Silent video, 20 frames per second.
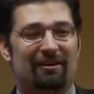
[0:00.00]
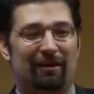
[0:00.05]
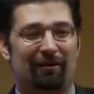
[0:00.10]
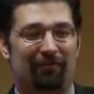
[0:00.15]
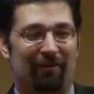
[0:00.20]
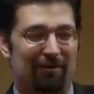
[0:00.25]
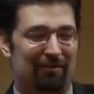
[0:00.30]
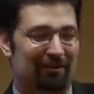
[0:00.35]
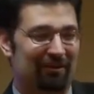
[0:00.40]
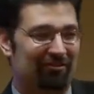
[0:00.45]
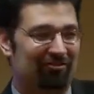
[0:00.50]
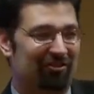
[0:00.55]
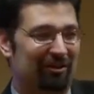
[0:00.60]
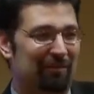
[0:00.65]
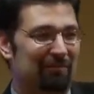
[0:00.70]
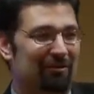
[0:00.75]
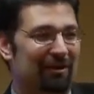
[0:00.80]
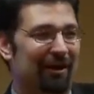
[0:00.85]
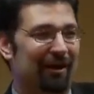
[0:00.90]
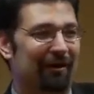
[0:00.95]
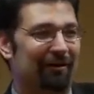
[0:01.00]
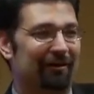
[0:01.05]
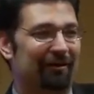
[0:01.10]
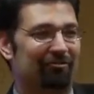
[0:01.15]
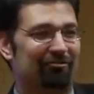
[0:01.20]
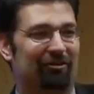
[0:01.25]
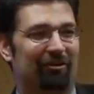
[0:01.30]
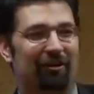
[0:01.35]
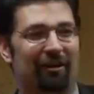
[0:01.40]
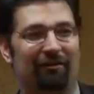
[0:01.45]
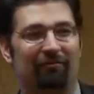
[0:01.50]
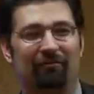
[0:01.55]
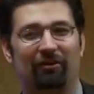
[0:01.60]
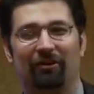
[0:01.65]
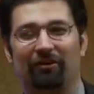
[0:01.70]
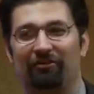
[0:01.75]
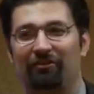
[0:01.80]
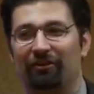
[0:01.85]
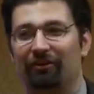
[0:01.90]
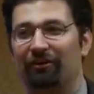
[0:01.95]
if I'm in the same town, I start like
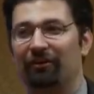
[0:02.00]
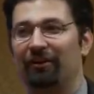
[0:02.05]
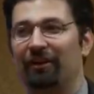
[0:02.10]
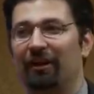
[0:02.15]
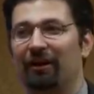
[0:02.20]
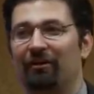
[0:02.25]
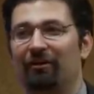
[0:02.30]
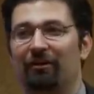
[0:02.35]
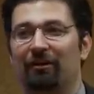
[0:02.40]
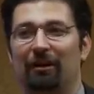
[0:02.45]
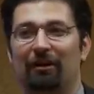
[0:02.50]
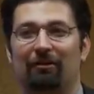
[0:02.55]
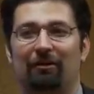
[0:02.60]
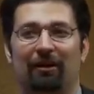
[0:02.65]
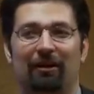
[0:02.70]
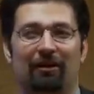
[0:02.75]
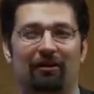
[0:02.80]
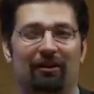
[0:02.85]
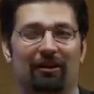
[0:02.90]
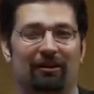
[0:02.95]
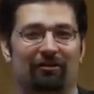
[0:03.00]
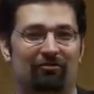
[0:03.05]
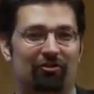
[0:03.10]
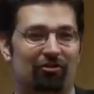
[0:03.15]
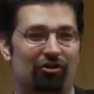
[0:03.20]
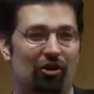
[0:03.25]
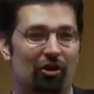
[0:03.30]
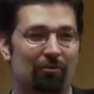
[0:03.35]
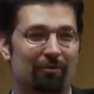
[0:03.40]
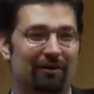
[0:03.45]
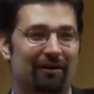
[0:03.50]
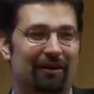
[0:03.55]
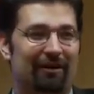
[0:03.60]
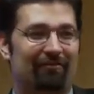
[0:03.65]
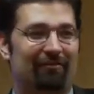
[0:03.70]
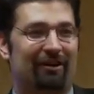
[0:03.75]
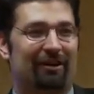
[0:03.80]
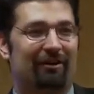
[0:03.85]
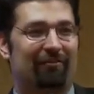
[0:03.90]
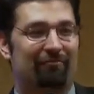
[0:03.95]
volunteering there and they get to know me and
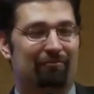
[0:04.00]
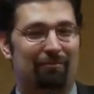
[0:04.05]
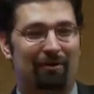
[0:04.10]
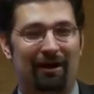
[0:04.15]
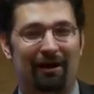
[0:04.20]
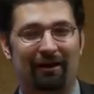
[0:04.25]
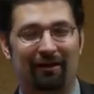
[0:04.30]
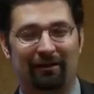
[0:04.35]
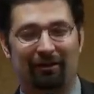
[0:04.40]
I've kind of bought